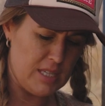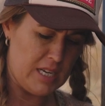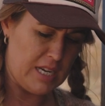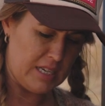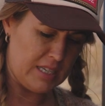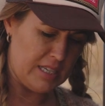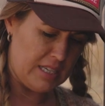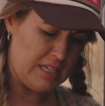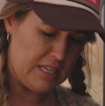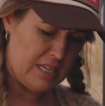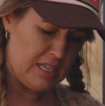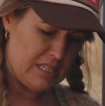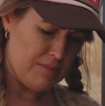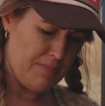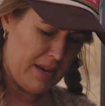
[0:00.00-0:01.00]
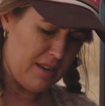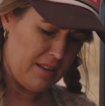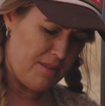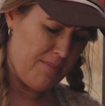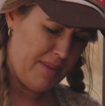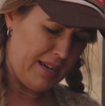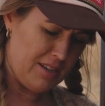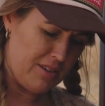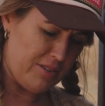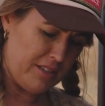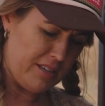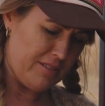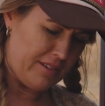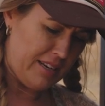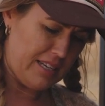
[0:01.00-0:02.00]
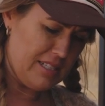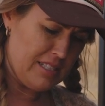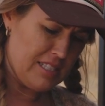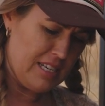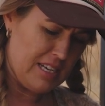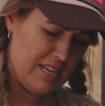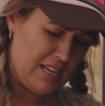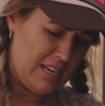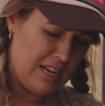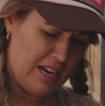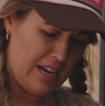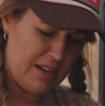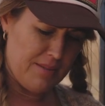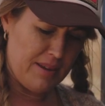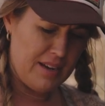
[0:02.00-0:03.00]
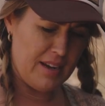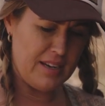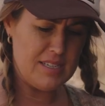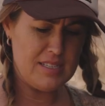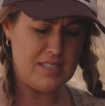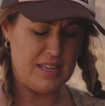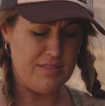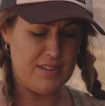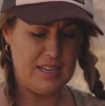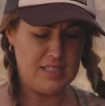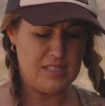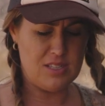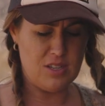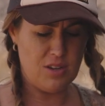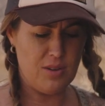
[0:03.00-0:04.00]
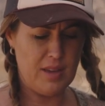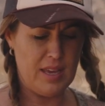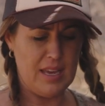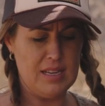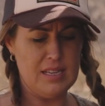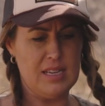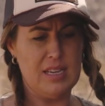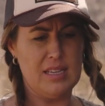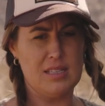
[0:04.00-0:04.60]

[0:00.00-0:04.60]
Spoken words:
Target. It's part of the Magnolia range. And I just love it. It's so handy.